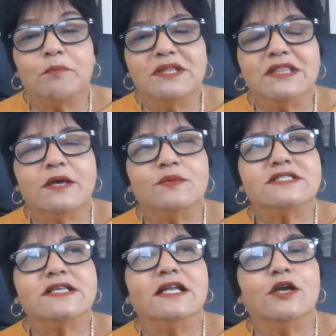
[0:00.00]
equipment they were
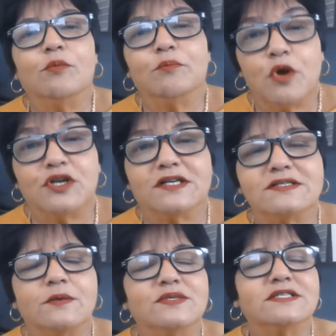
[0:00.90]
selling or
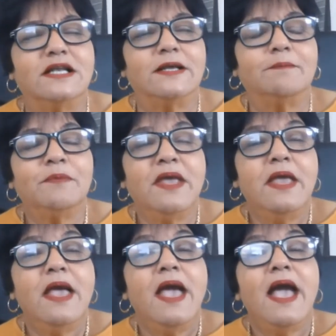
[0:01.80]
products they were selling.
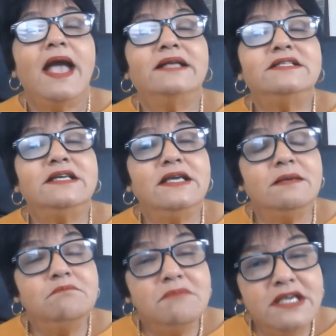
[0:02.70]
And he
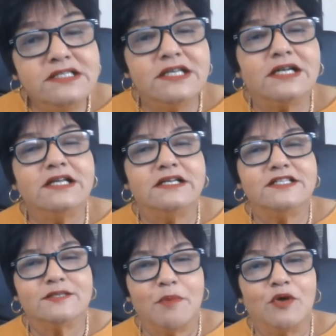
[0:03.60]
immediately
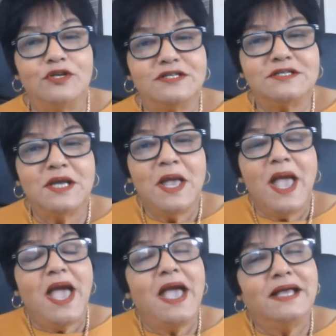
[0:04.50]
responded
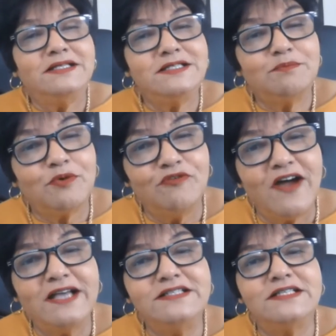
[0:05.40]
and
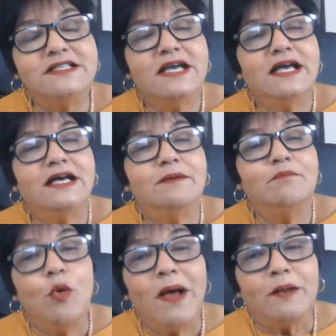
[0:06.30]
provided a
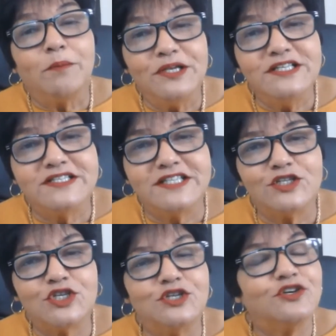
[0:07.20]
mobile police
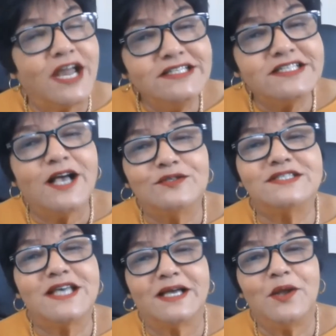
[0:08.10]
station right
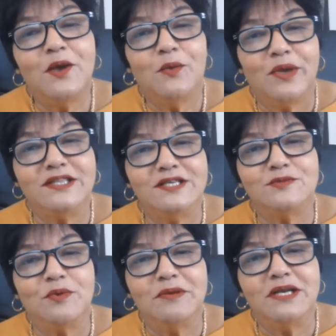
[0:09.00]
outside where
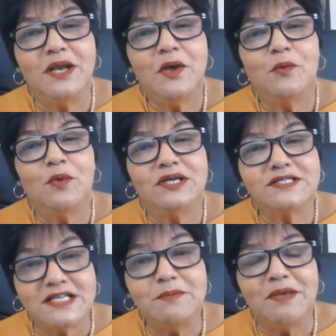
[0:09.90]
these women were
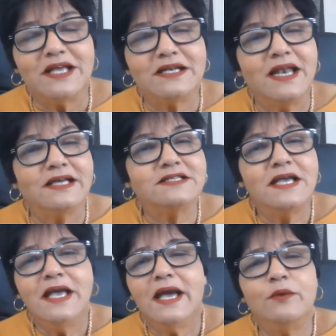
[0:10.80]
sleeping at night.
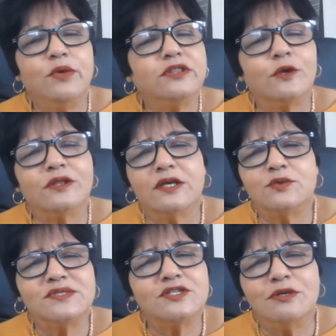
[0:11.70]
And we thought
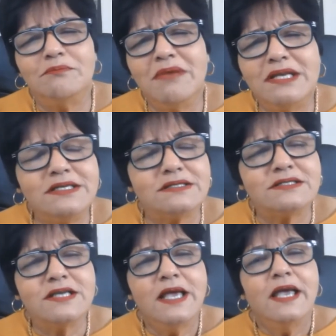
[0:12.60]
that was
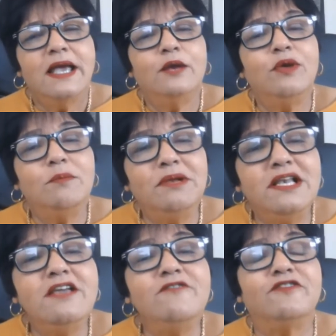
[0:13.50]
tremendous. And we
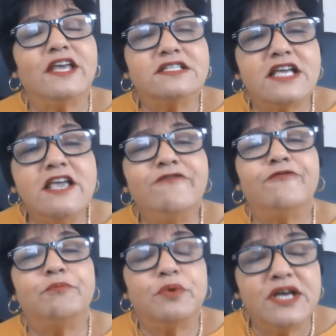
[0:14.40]
believe that
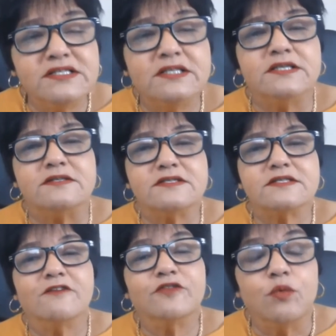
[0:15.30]
if
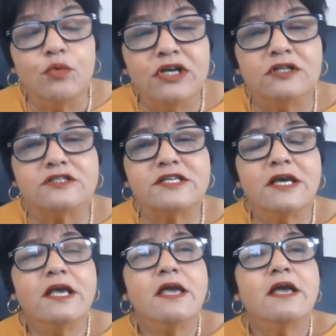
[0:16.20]
presidents of the world
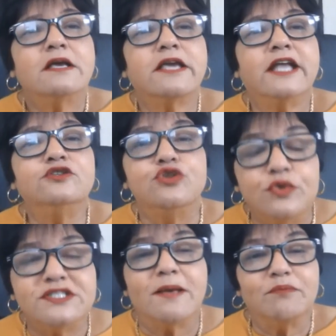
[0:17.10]
can
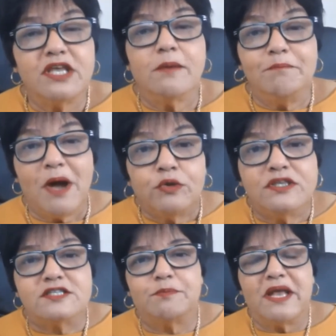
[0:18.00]
do something
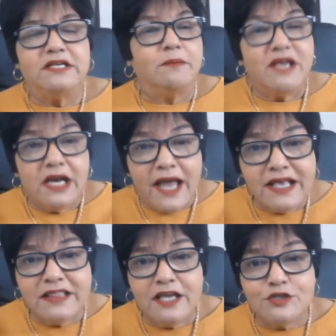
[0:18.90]
about this pandemic,
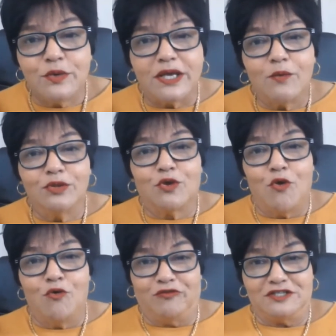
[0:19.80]
like they're doing with
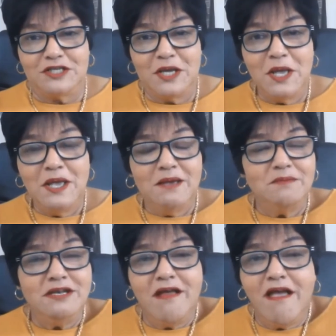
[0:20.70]
COVID. I
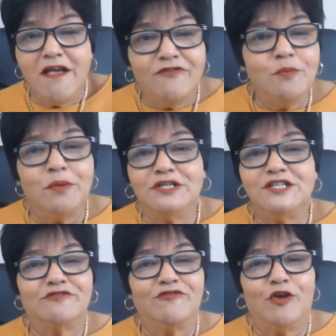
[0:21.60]
mean, everybody
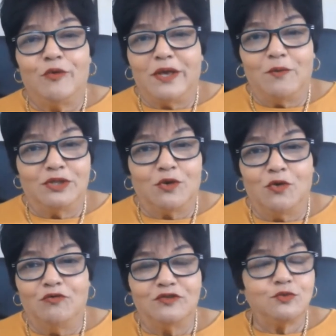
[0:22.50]
is following with
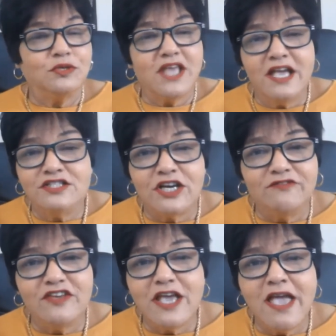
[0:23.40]
COVID. With
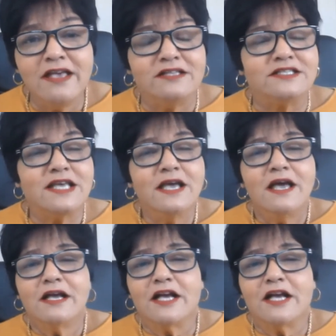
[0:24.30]
HIV, AIDS,